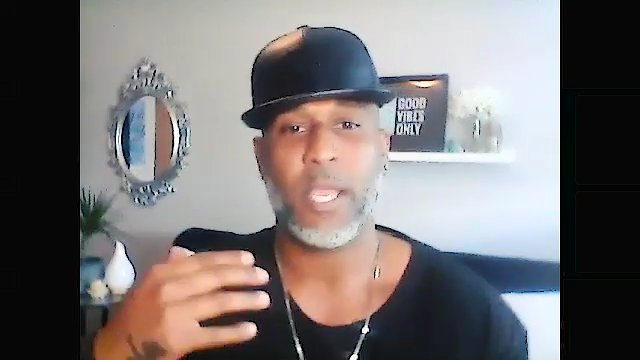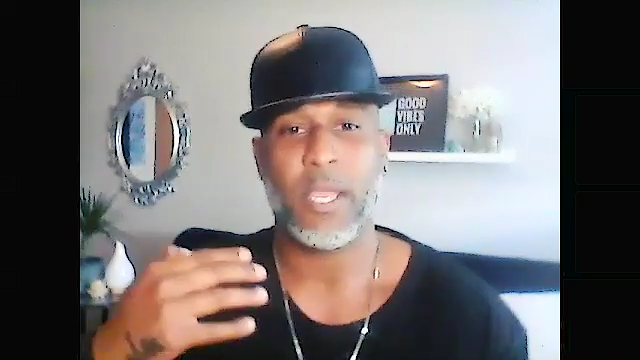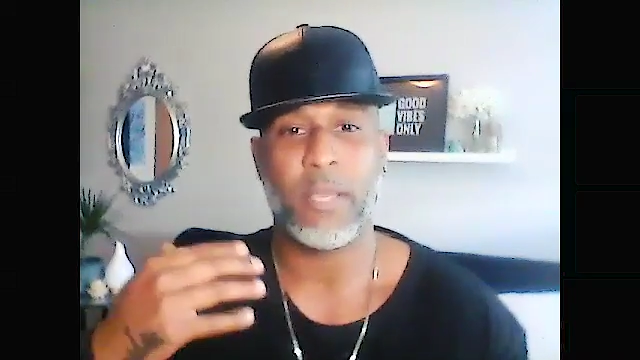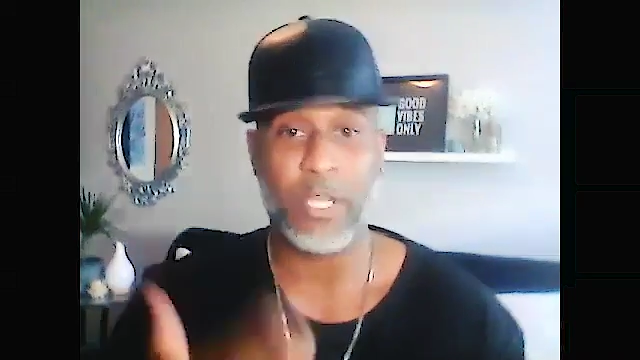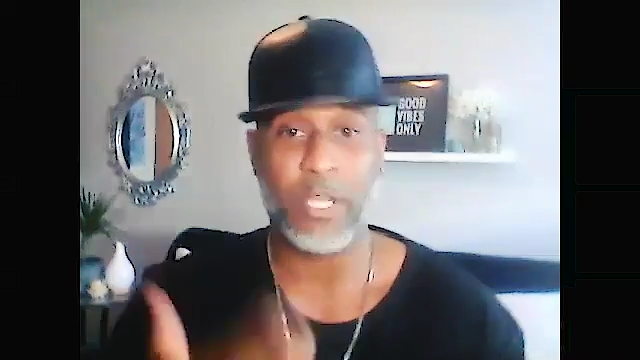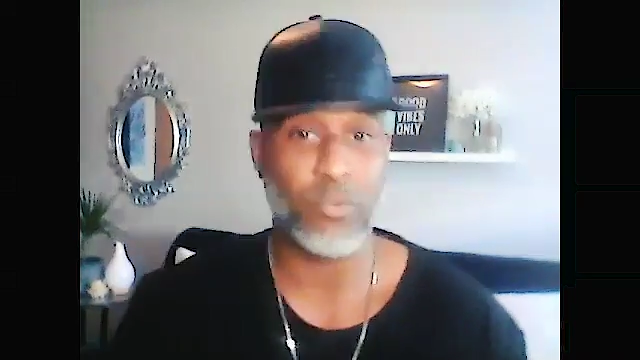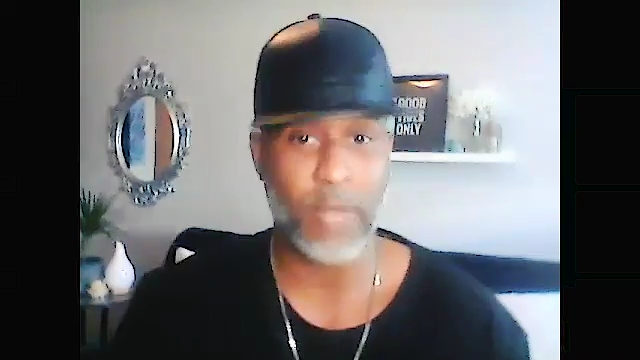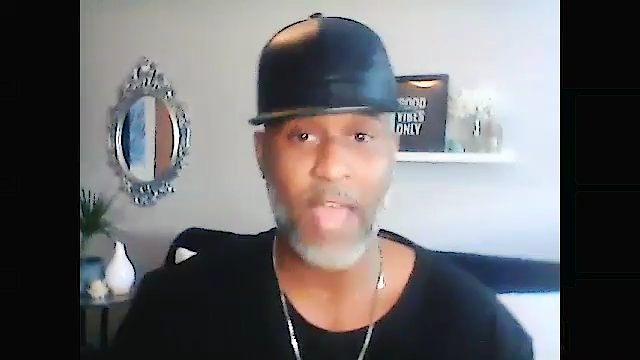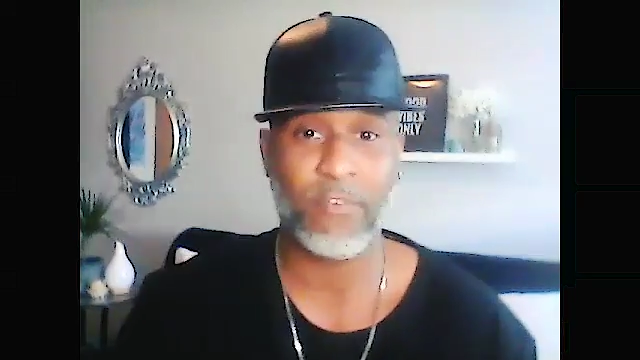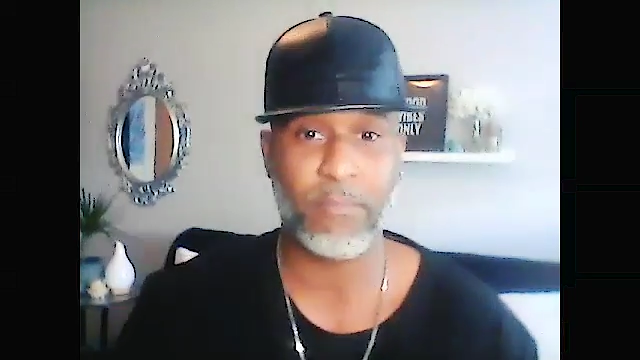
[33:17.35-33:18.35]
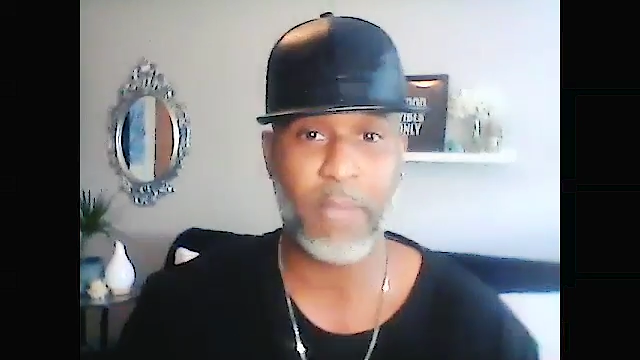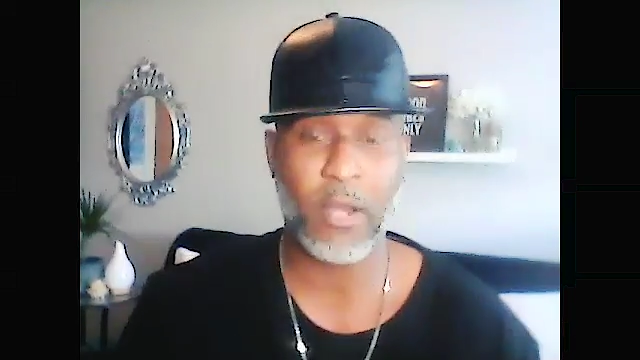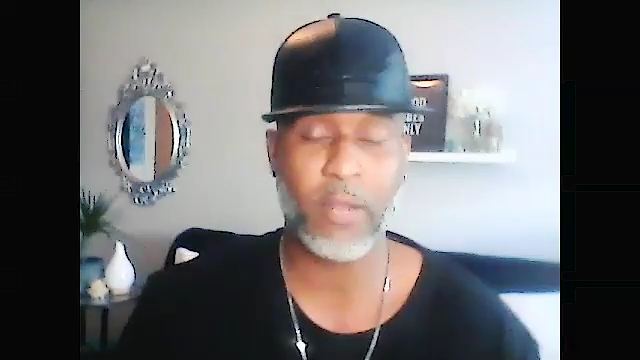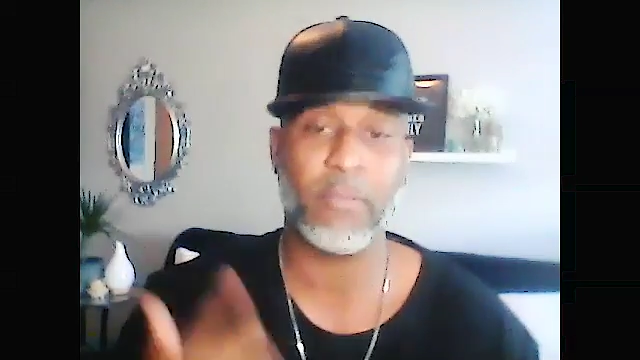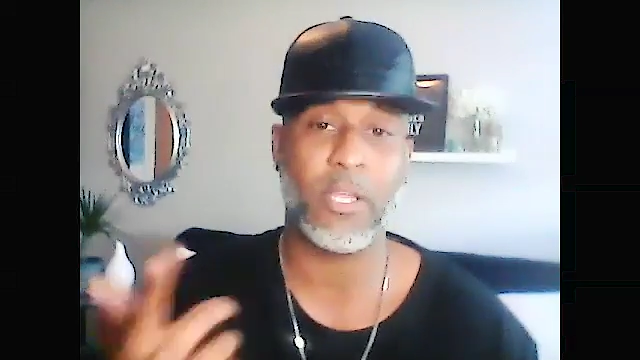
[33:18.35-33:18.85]
Right. Made you laugh about
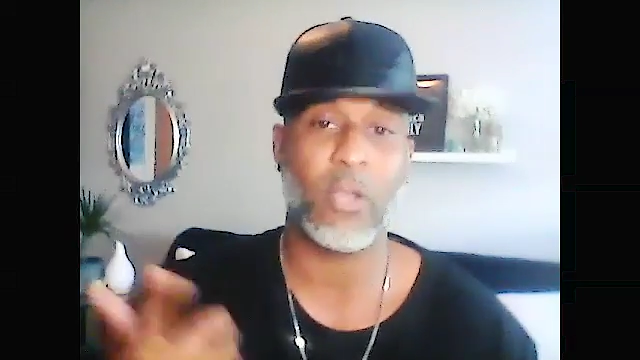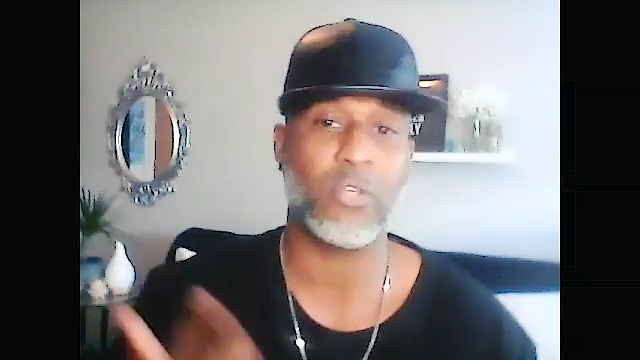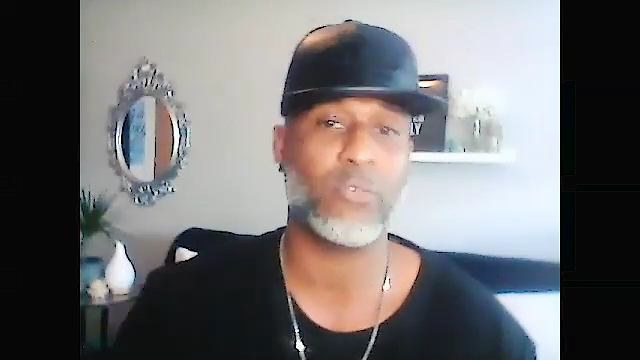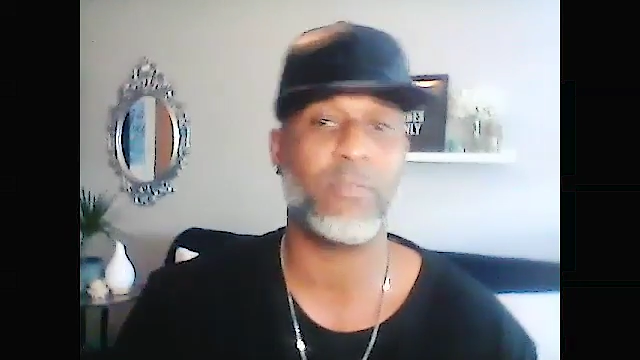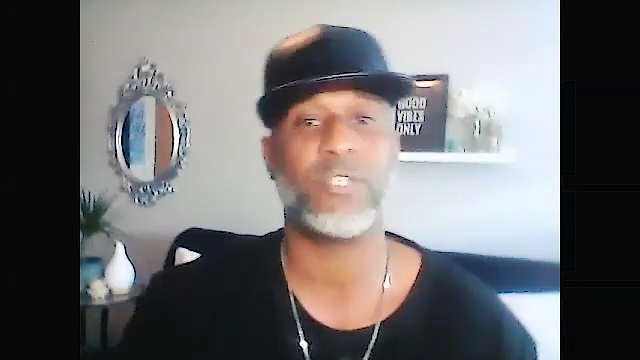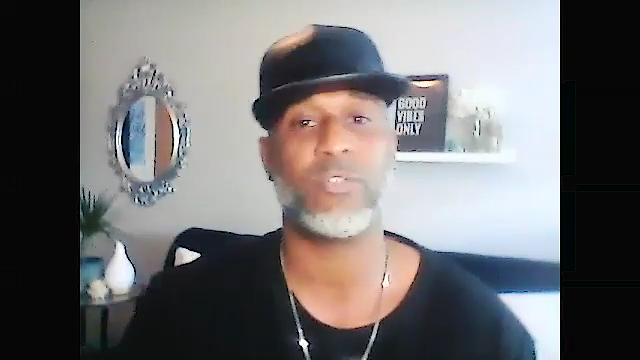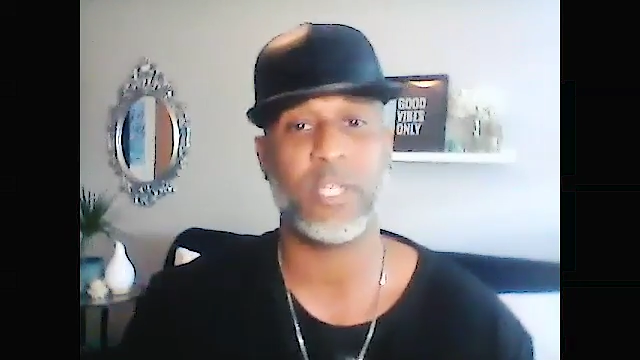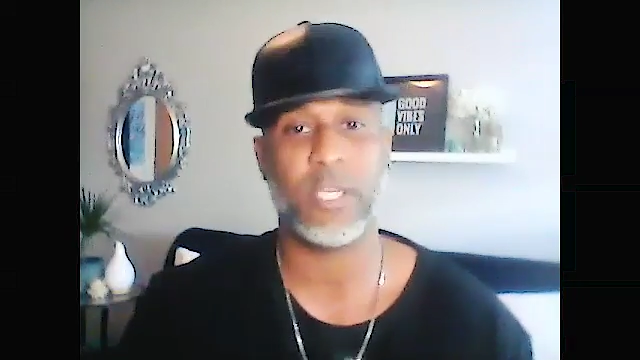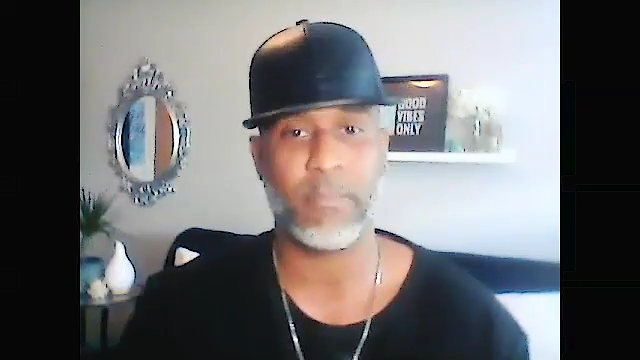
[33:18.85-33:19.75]
it, but he also made you think